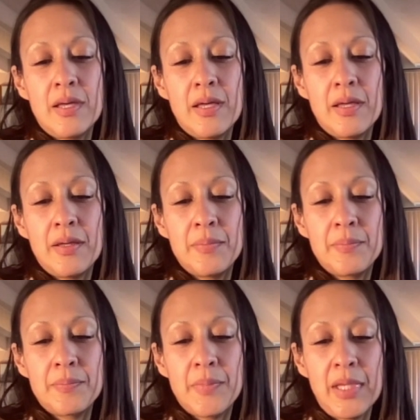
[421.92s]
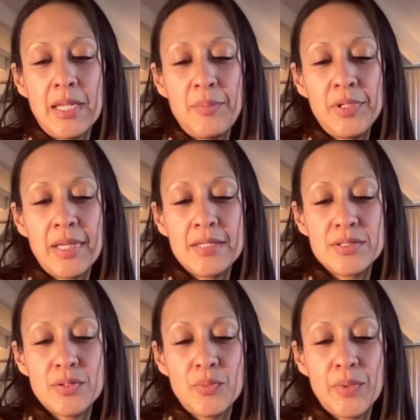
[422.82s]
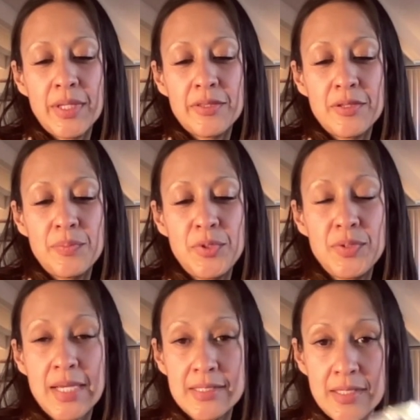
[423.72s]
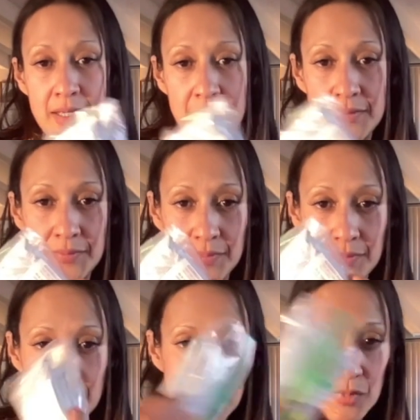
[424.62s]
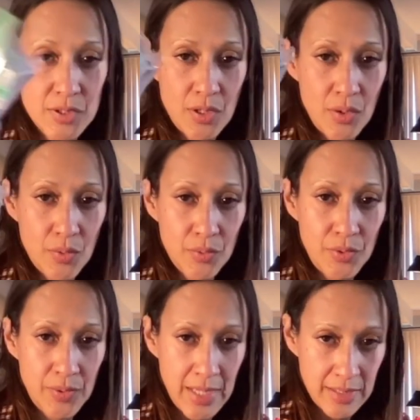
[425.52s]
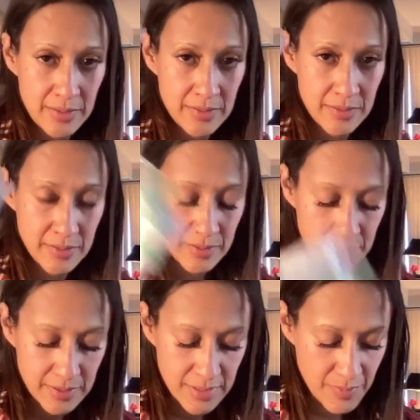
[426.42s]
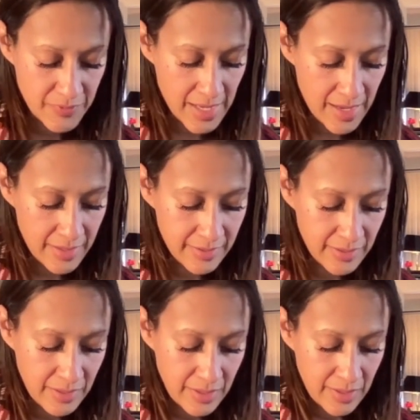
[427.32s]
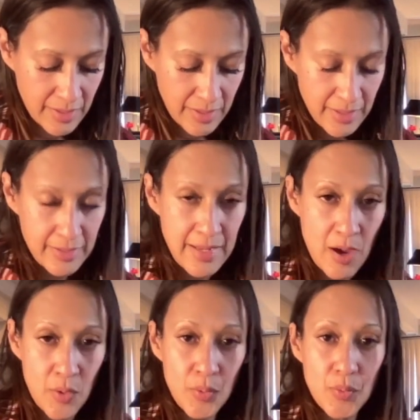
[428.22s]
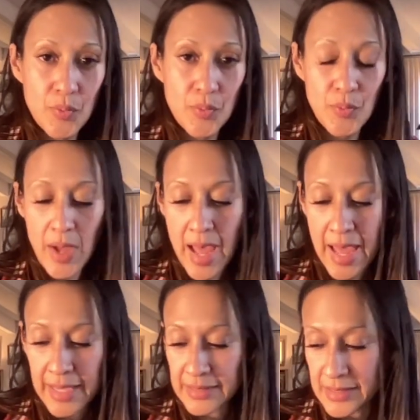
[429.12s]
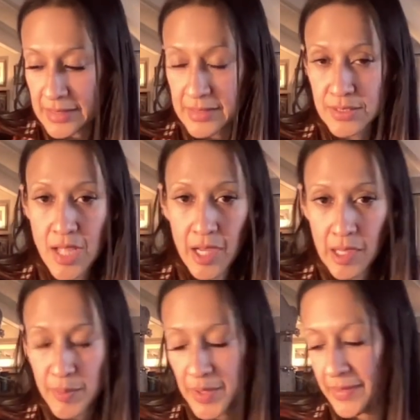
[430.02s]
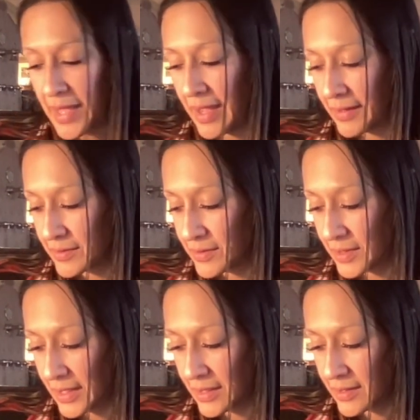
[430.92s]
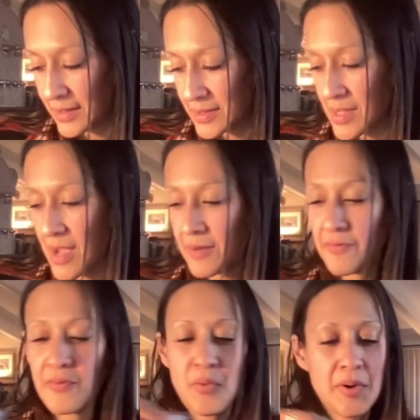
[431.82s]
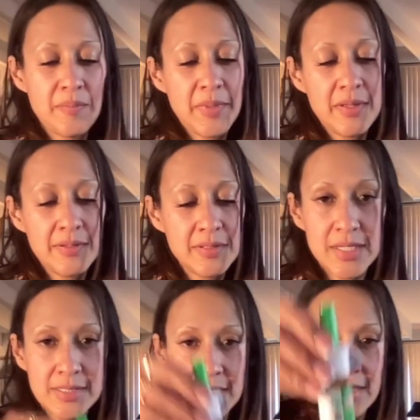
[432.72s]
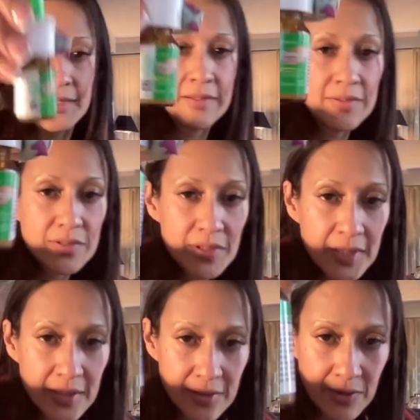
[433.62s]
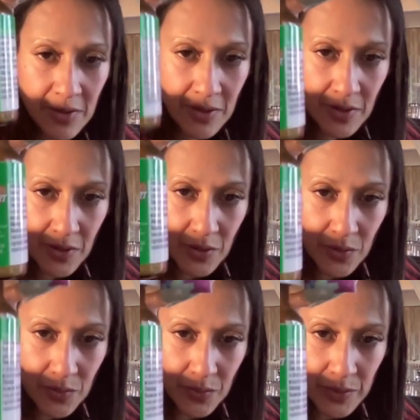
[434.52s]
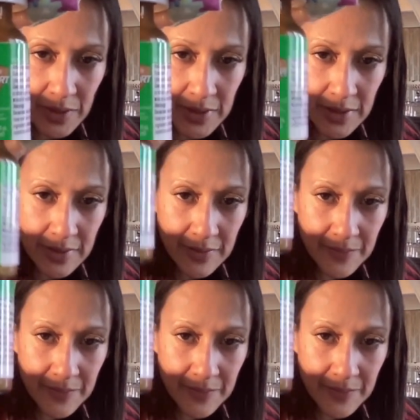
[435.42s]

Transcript: a nebulizer with budesonide. So you get some of that. Now, I did stock up on that in this kind of form, budesonide. So it can really,